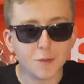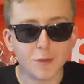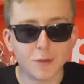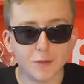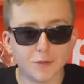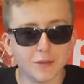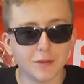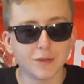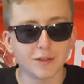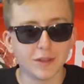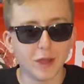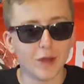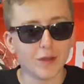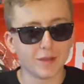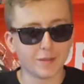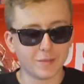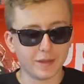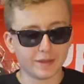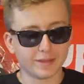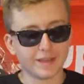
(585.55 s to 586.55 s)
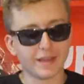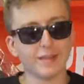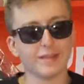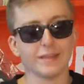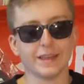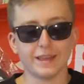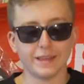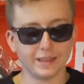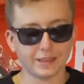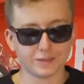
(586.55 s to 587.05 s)
We were literally talking about
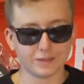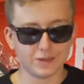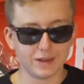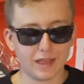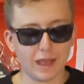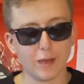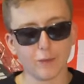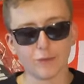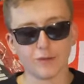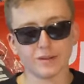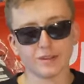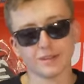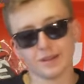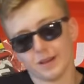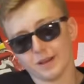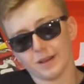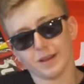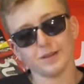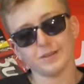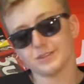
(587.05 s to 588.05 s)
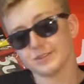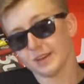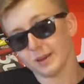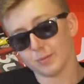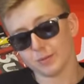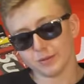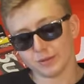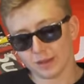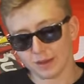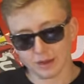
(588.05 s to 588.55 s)
that yesterday at work. I just
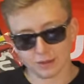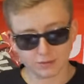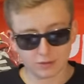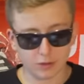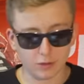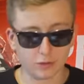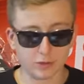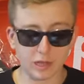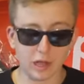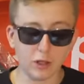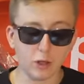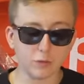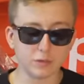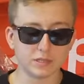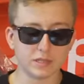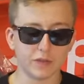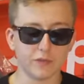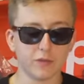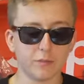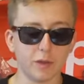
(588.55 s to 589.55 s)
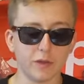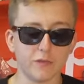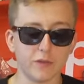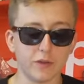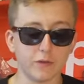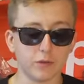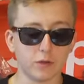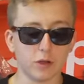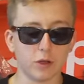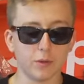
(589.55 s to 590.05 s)
gotta put that out there. Yellow is definitely my
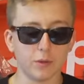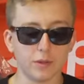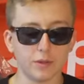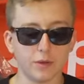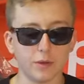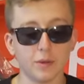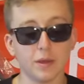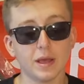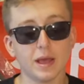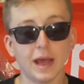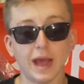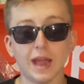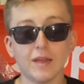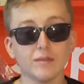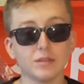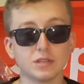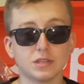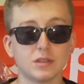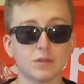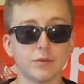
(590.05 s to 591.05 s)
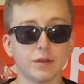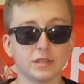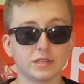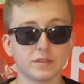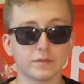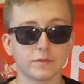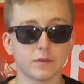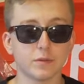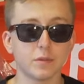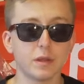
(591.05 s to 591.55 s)
favorite colorway though. I haven't seen the
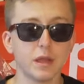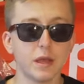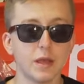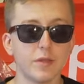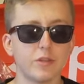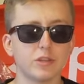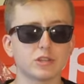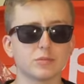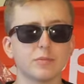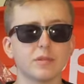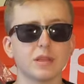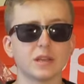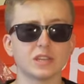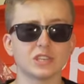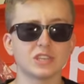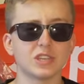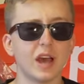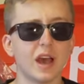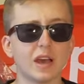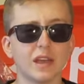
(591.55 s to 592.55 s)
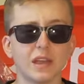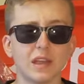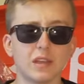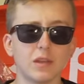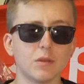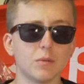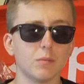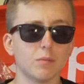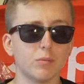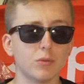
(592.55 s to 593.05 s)
rest of them. There's gonna be like
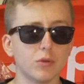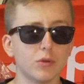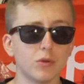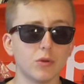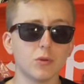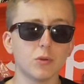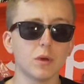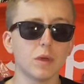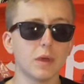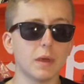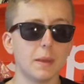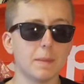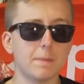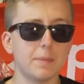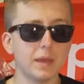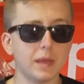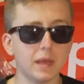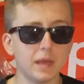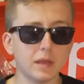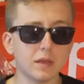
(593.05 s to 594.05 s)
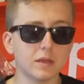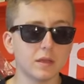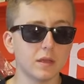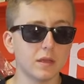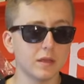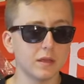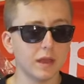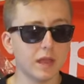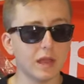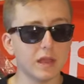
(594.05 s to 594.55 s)
cyan, blue, pink,
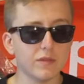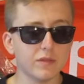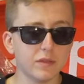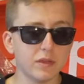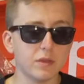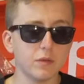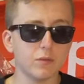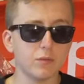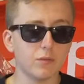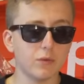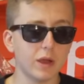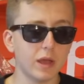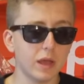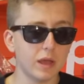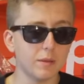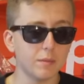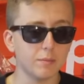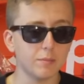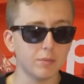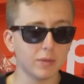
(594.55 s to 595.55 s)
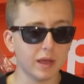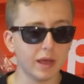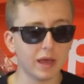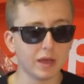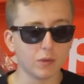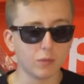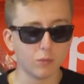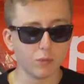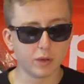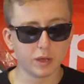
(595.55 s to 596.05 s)
navy, red,
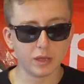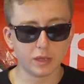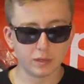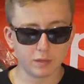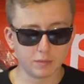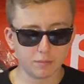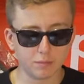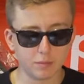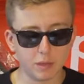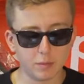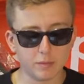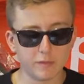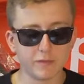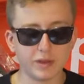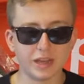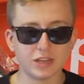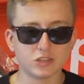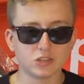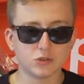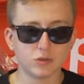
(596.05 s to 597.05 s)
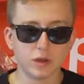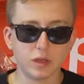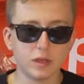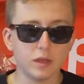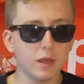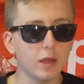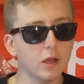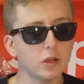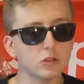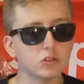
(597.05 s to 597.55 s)
black, white, maybe even ash
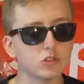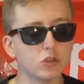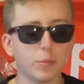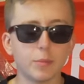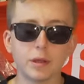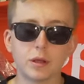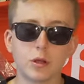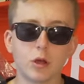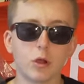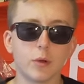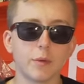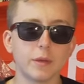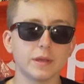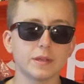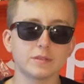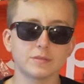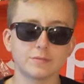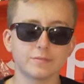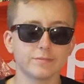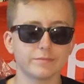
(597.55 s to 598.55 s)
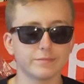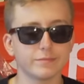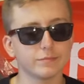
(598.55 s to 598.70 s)
gray. So many colorways.